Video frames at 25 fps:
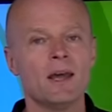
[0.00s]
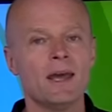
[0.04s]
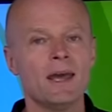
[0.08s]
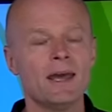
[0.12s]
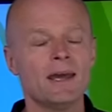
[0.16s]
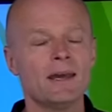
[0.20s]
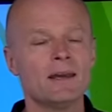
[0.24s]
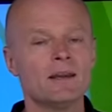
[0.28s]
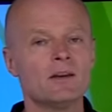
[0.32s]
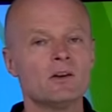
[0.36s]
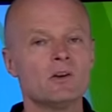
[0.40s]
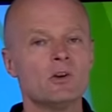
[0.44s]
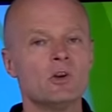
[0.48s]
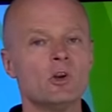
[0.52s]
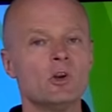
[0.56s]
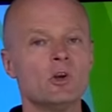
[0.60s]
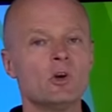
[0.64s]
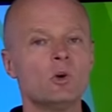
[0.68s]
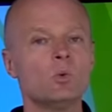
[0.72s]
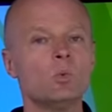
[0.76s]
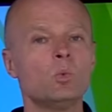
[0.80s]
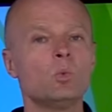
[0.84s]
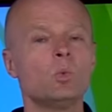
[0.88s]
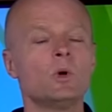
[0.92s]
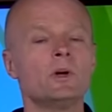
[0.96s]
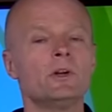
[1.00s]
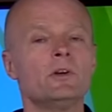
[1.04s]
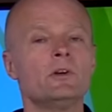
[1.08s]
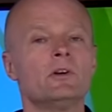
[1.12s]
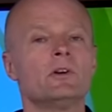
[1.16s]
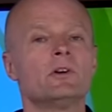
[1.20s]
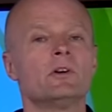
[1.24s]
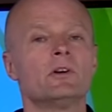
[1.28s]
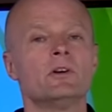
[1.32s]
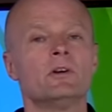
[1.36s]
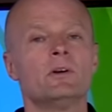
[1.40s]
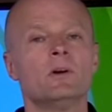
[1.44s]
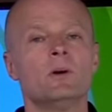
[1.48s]
And no
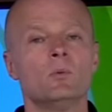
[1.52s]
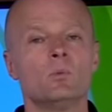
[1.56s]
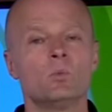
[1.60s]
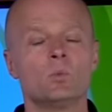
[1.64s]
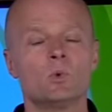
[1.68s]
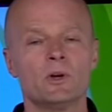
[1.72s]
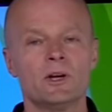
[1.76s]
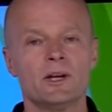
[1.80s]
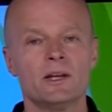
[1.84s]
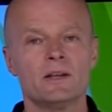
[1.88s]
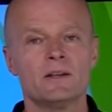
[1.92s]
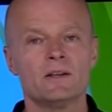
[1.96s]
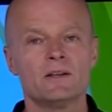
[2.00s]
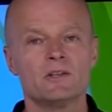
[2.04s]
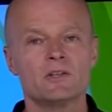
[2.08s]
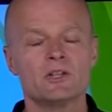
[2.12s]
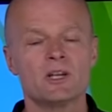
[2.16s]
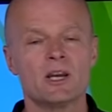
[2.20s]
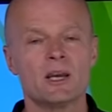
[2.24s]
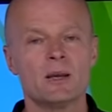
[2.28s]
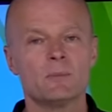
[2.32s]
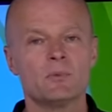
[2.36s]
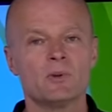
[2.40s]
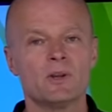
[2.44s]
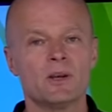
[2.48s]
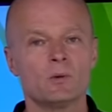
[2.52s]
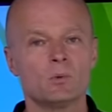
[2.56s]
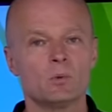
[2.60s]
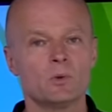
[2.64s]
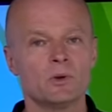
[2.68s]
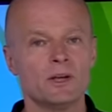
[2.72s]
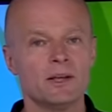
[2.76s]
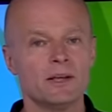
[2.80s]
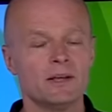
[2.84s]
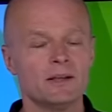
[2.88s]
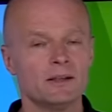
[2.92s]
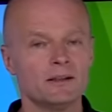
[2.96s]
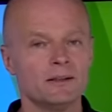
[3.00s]
wonder we're in the shape that
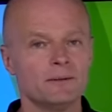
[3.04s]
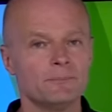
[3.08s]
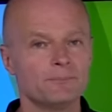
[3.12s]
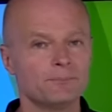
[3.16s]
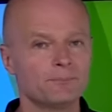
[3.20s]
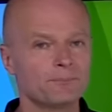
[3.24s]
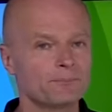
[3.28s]
we're in.